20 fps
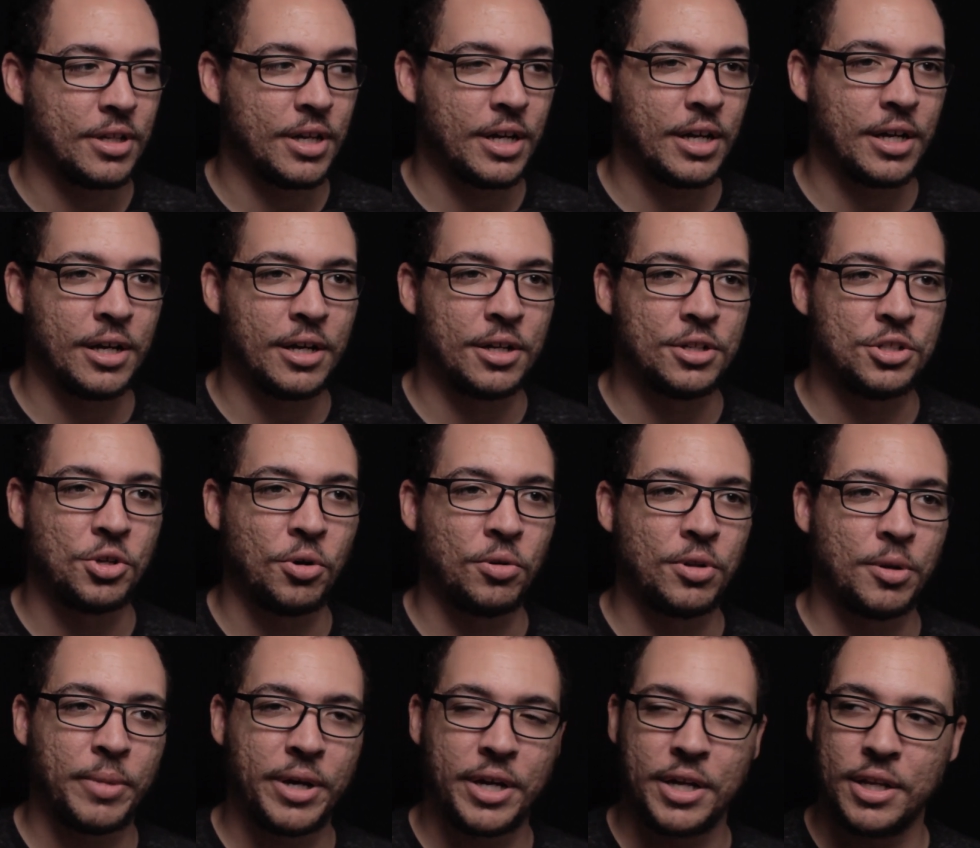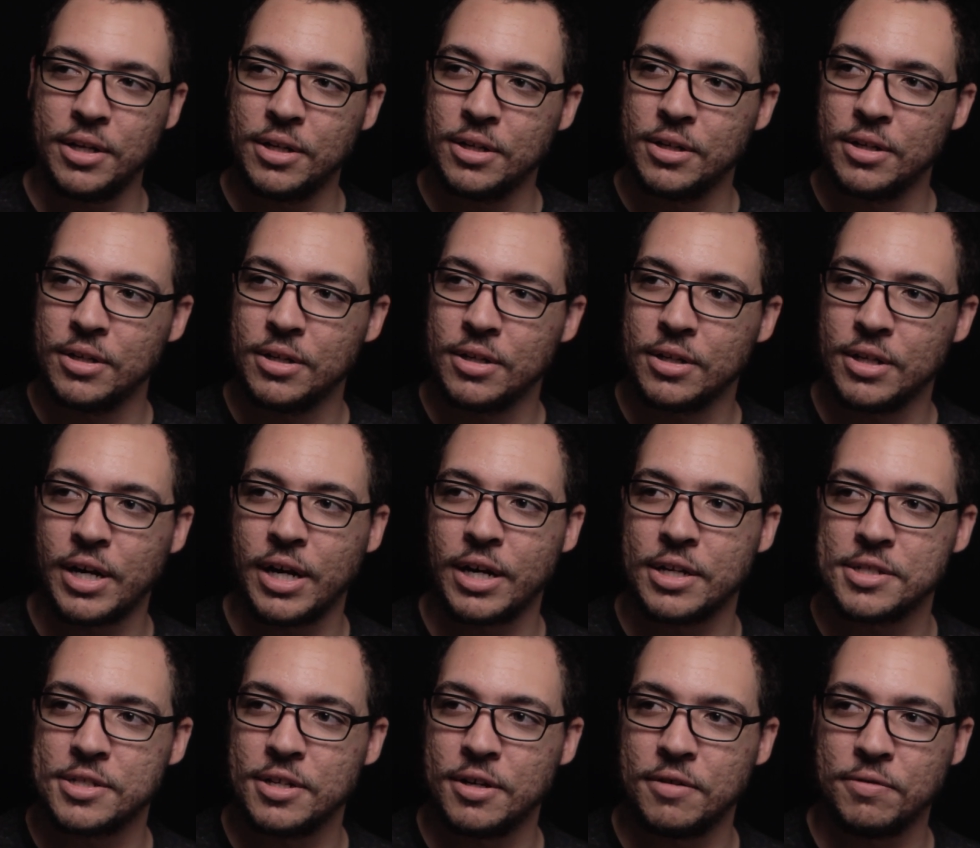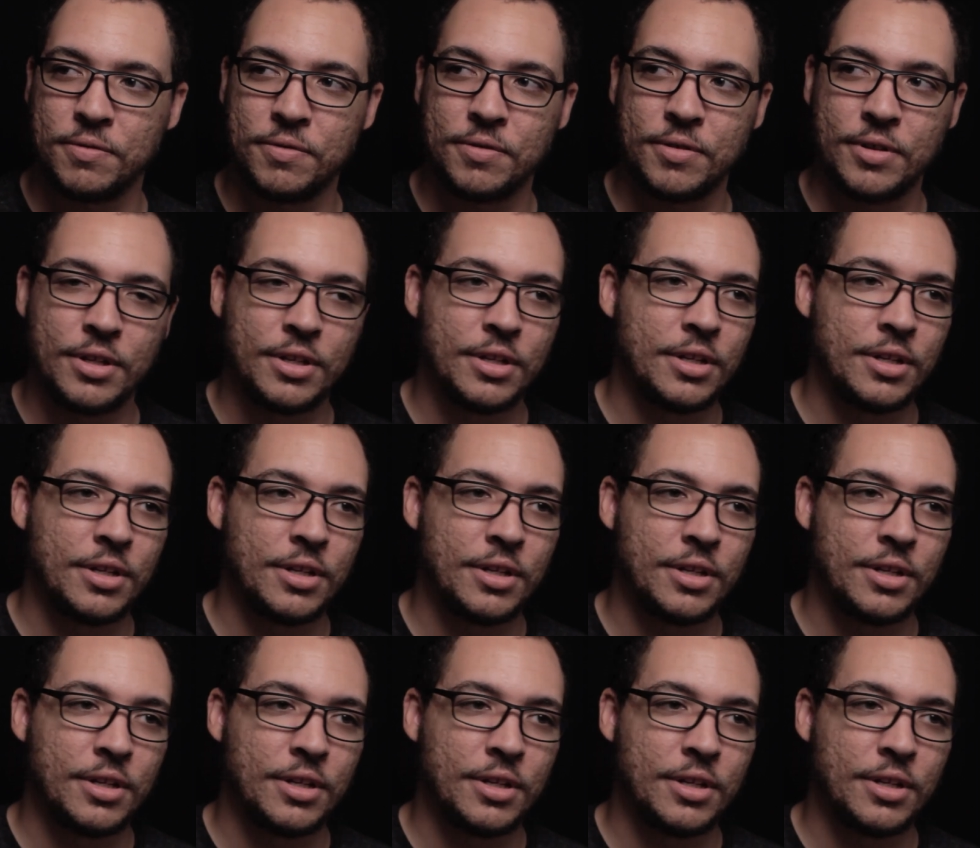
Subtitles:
Dolomite kind of stuff.